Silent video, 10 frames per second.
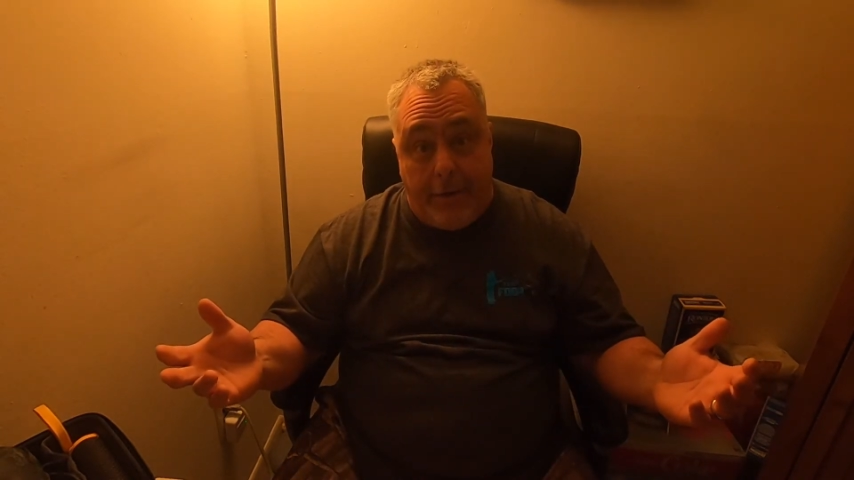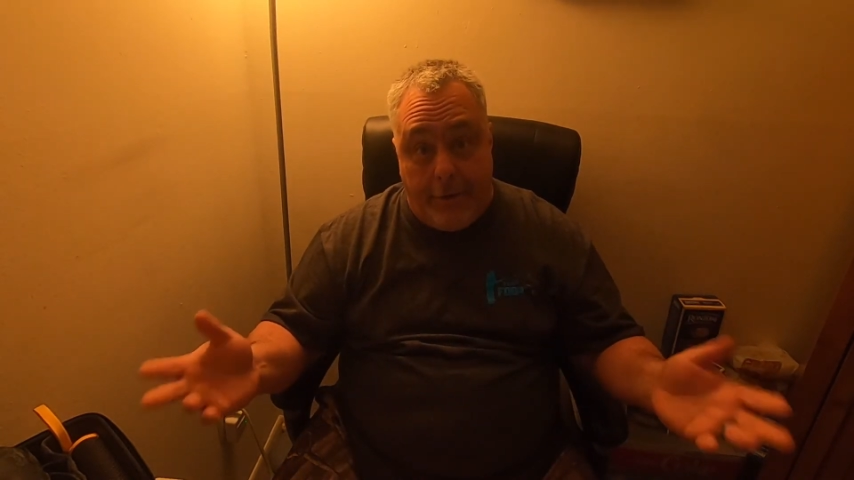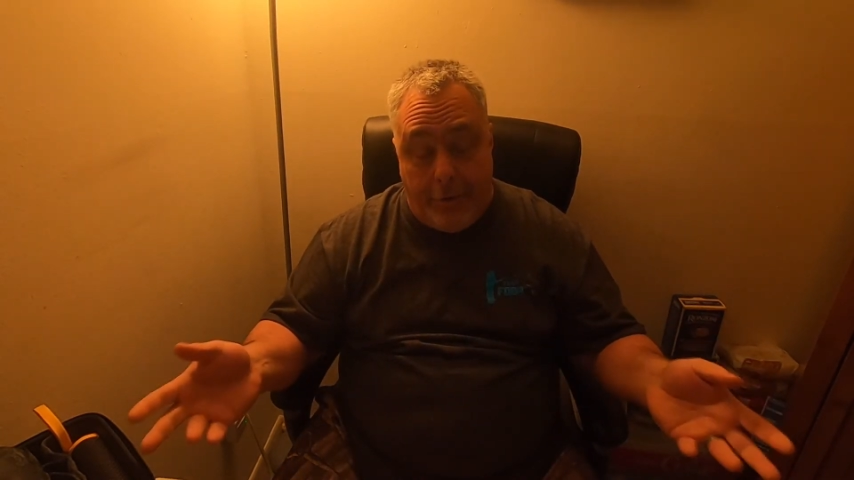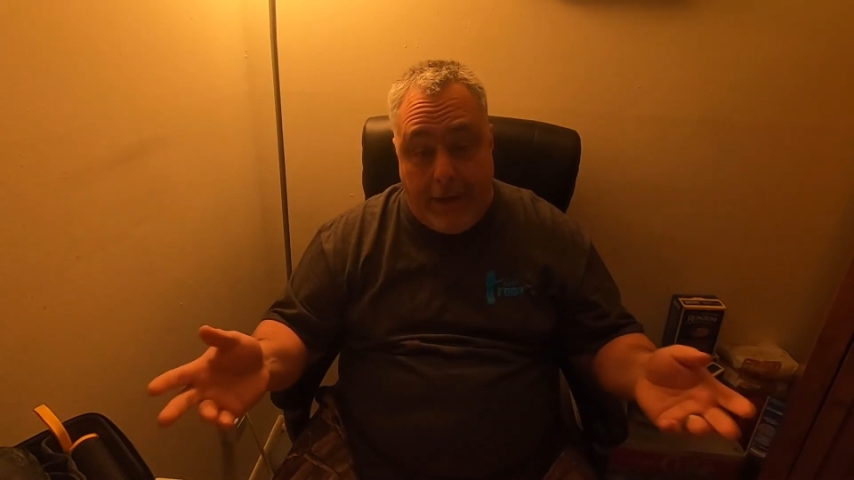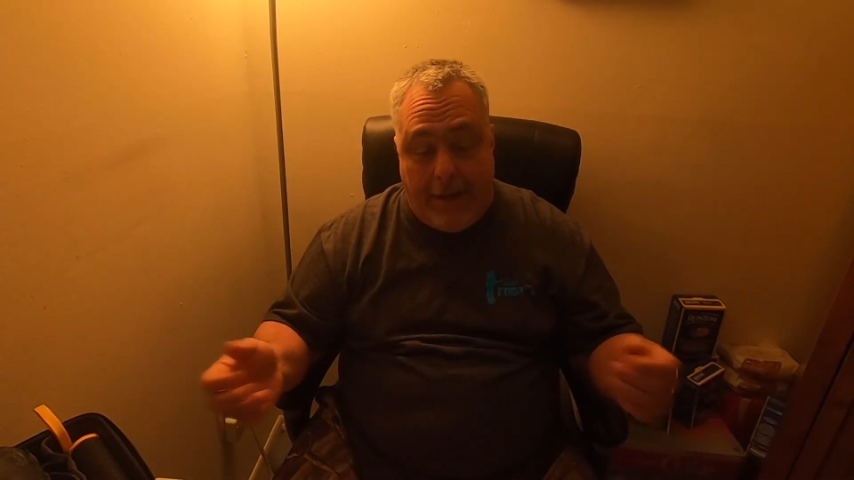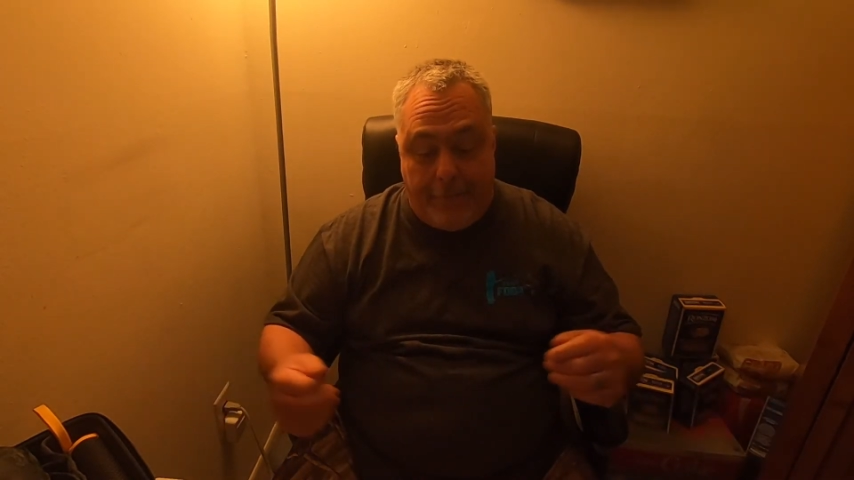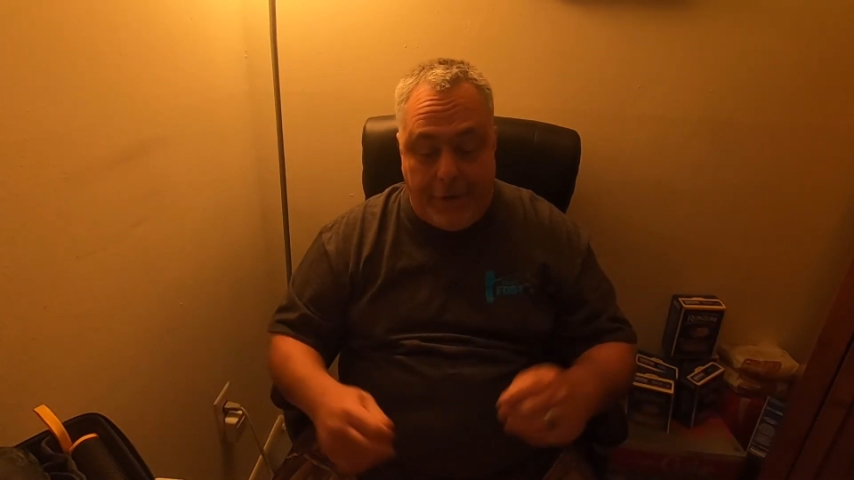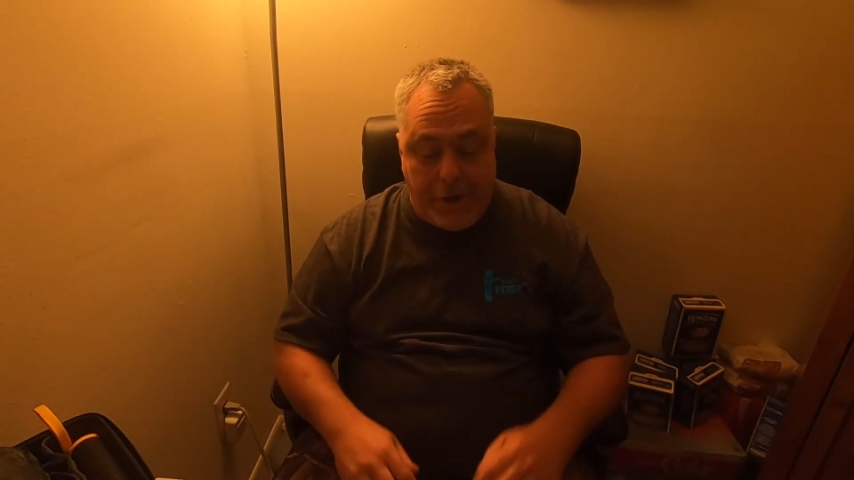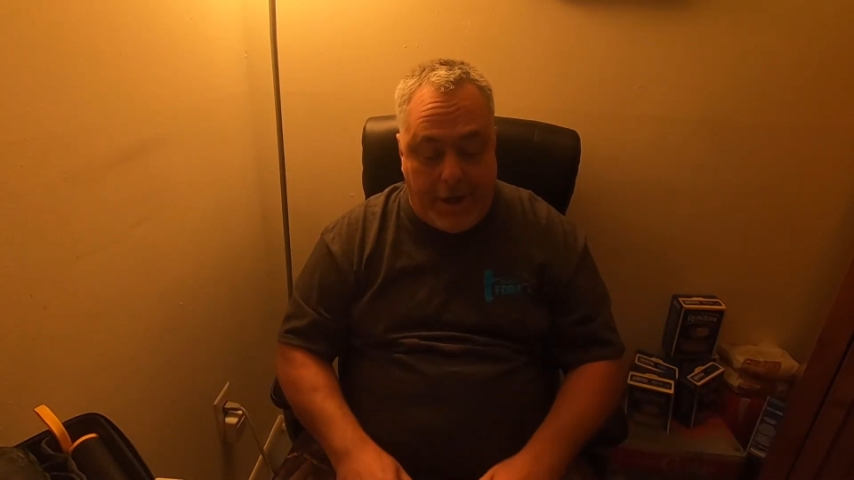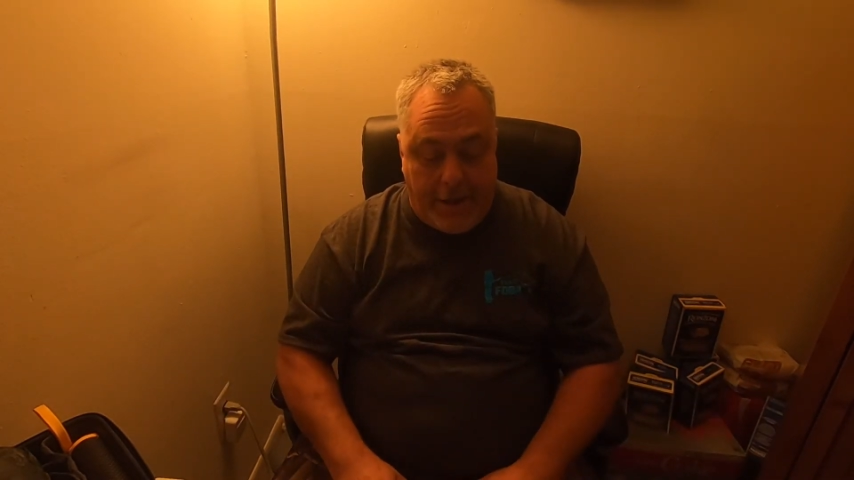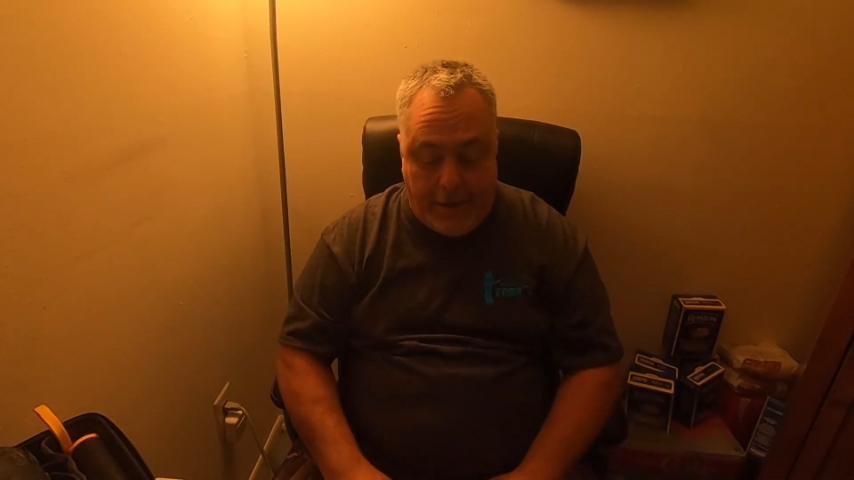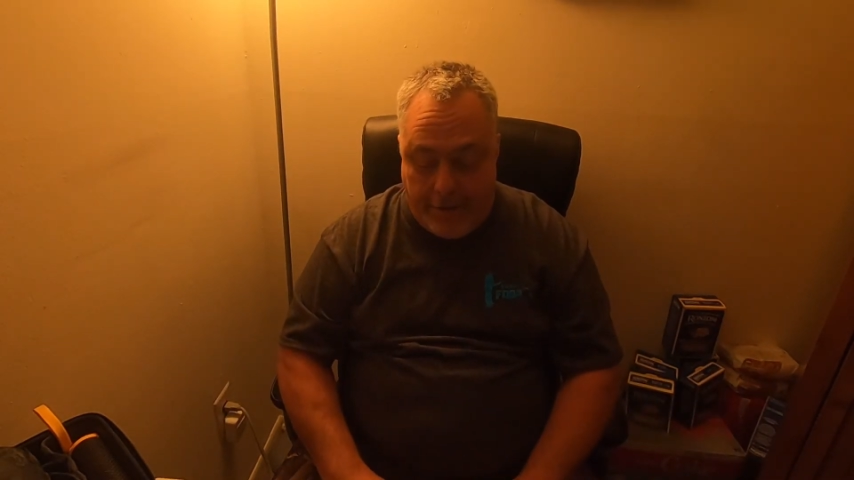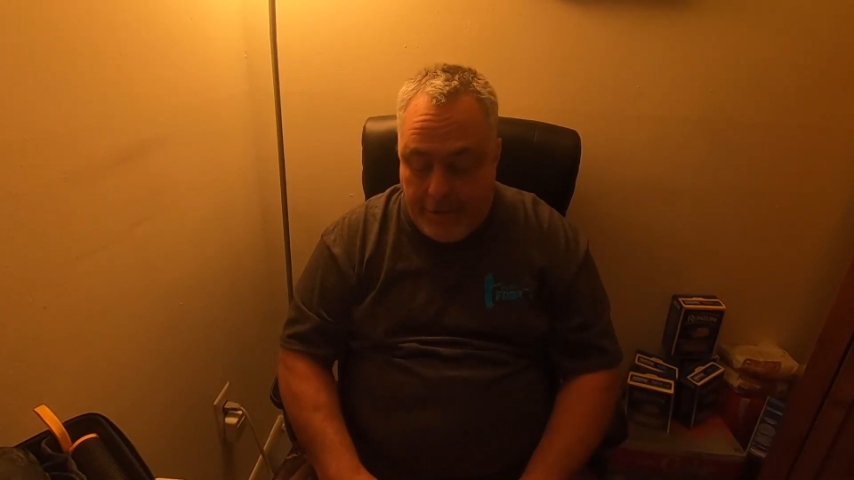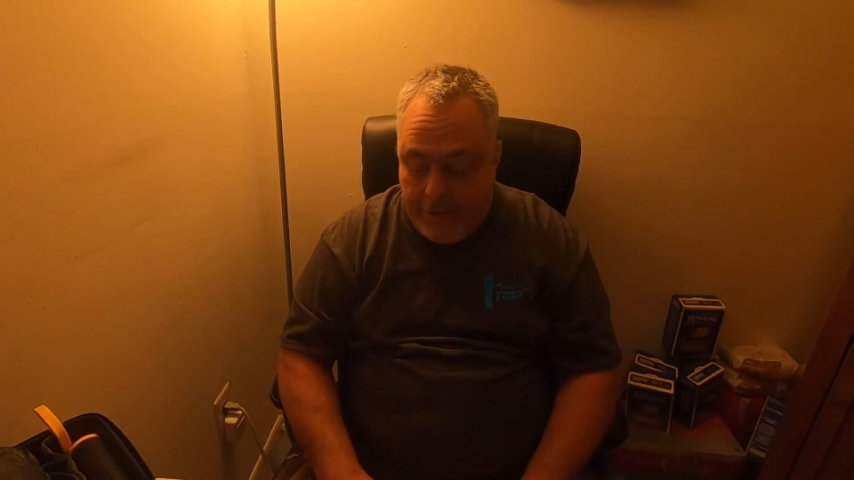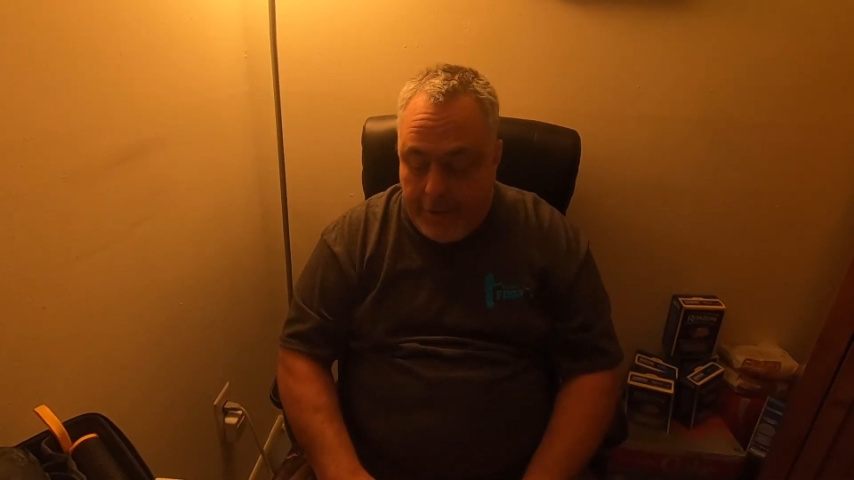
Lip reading: those catfish out of there.